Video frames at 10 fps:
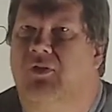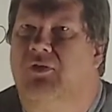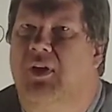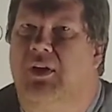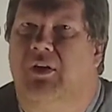
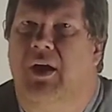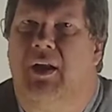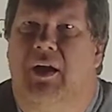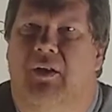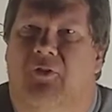Stick your
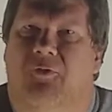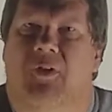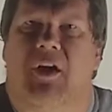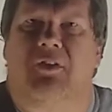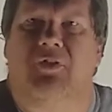head out of the
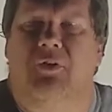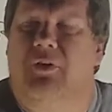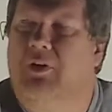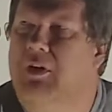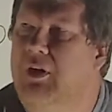
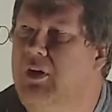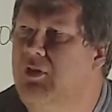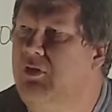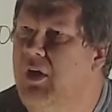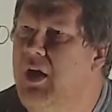foxhole, you're going
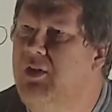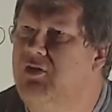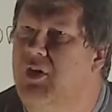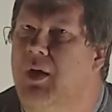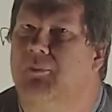to get your
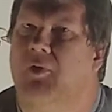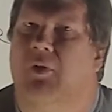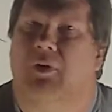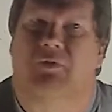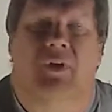head chopped
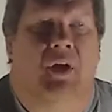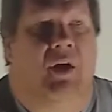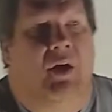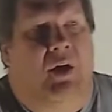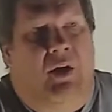off.
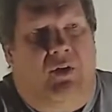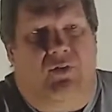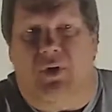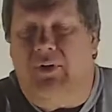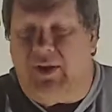
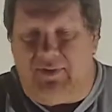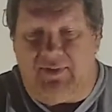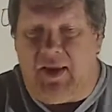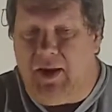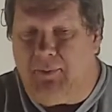So that's
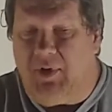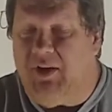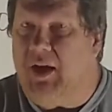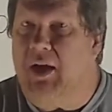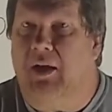
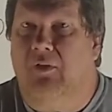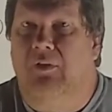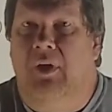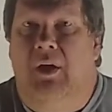tamping down